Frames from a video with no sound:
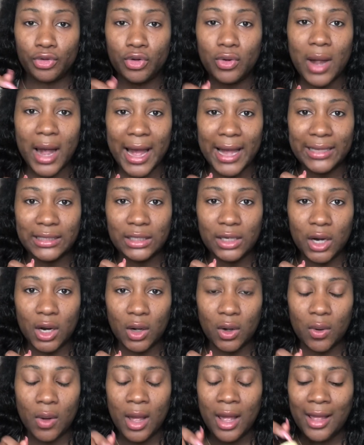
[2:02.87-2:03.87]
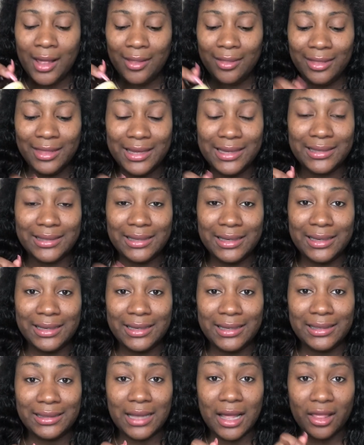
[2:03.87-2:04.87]
You guys know this
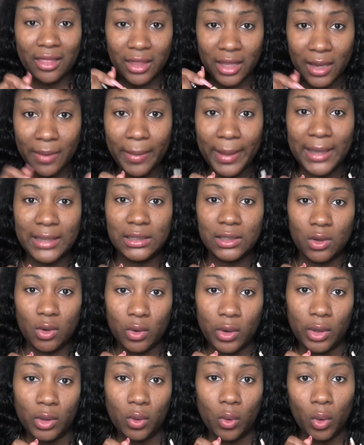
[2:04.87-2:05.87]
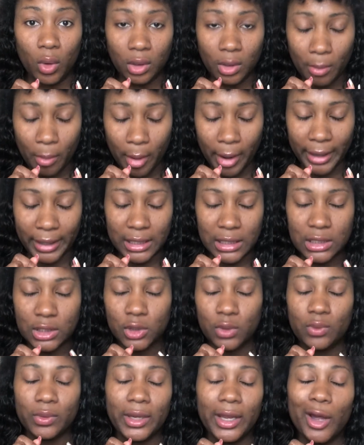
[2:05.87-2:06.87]
is the best oil on the market
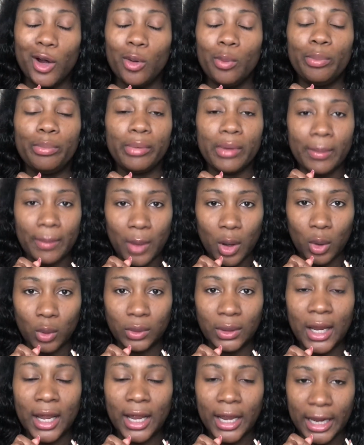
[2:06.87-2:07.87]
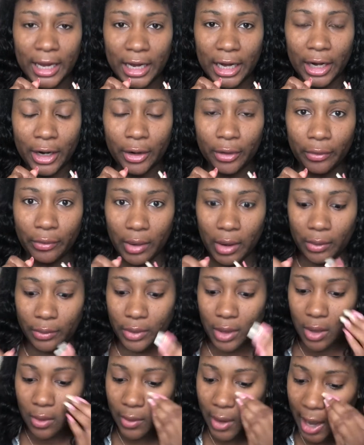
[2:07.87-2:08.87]
to help promote hair growth,
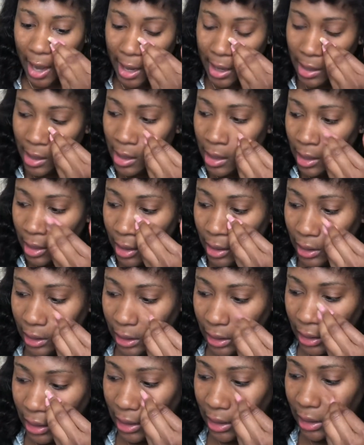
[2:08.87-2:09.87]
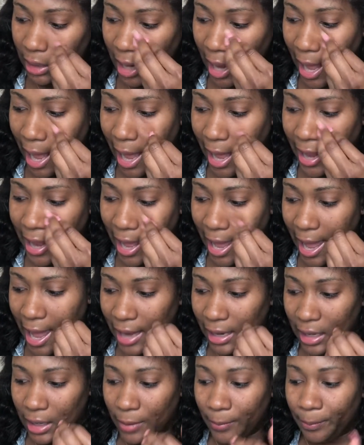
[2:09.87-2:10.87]
okay? And I
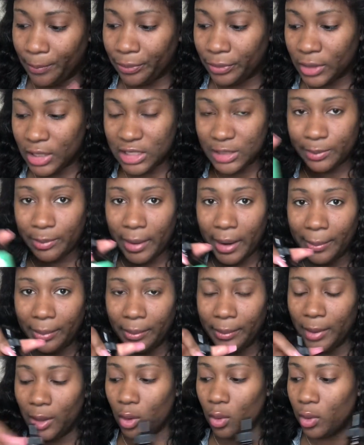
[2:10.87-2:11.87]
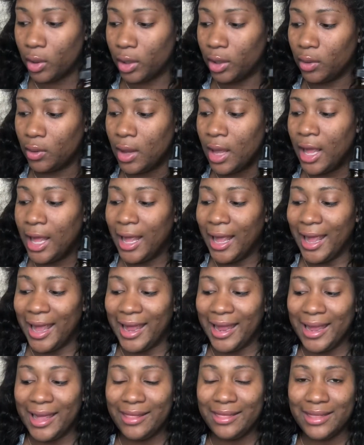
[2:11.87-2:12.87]
added this peppermint oil
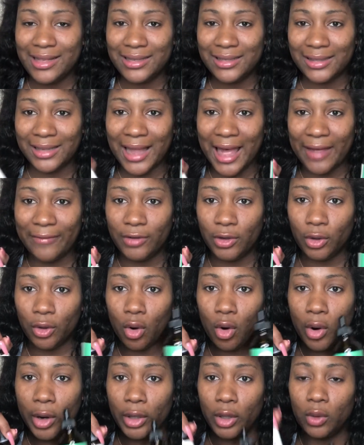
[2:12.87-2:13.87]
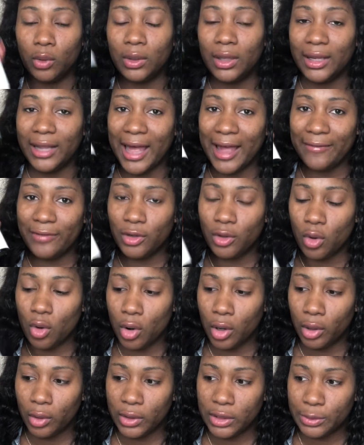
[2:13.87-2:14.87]
and this lavender oil. The lavender
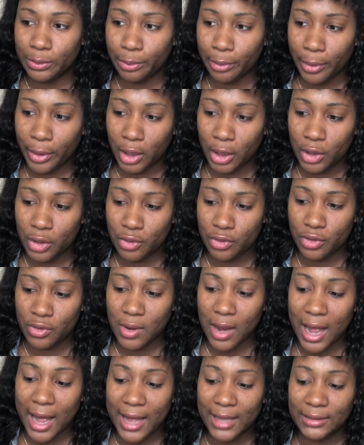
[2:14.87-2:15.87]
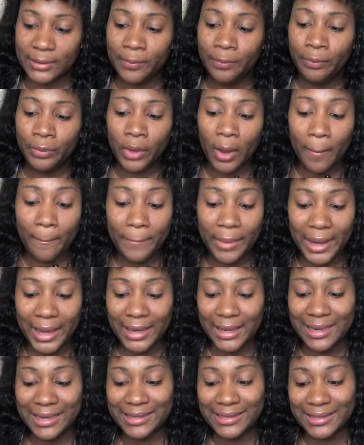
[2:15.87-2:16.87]
oil is pretty new, you guys,
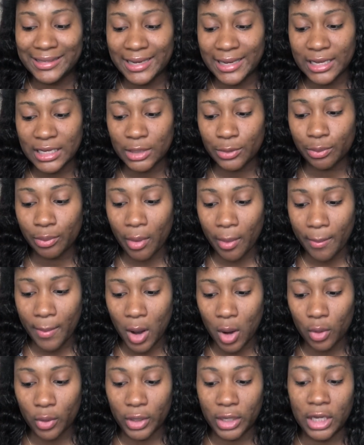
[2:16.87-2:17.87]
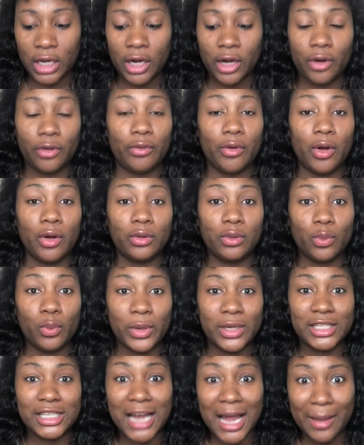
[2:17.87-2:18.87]
but it does promote hair growth,
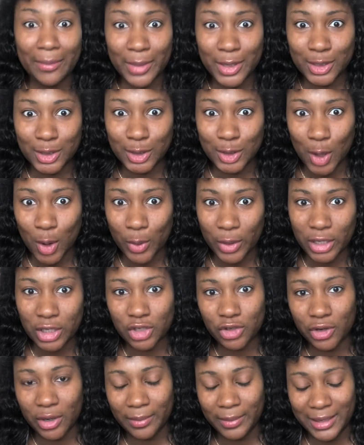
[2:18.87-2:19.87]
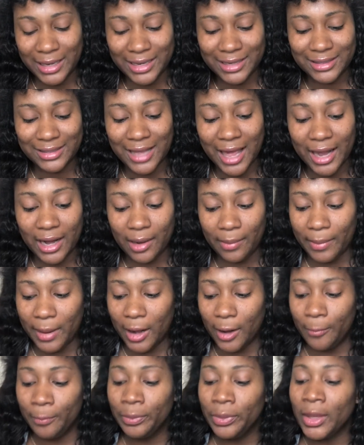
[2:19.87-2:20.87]
which I'm so extremely excited
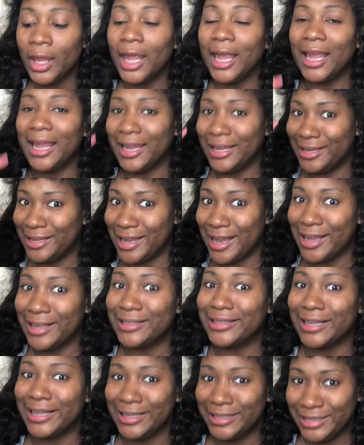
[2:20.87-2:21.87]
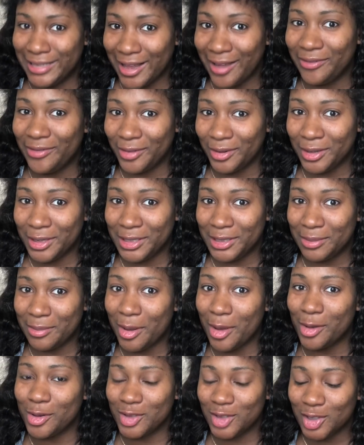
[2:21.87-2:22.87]
about. And yes, it definitely
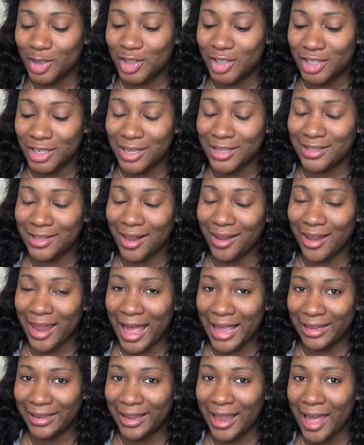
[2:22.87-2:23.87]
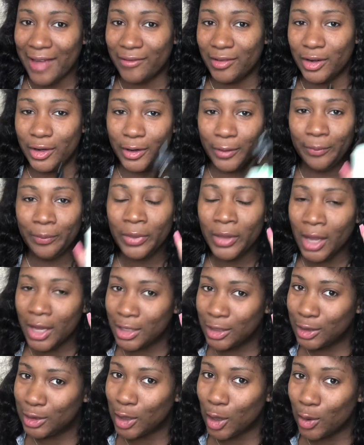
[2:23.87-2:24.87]
smells just like lavender.
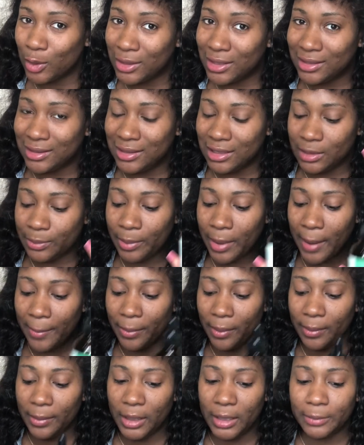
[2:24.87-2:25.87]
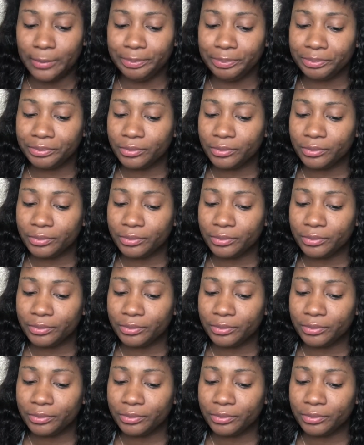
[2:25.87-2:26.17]
So does this peppermint.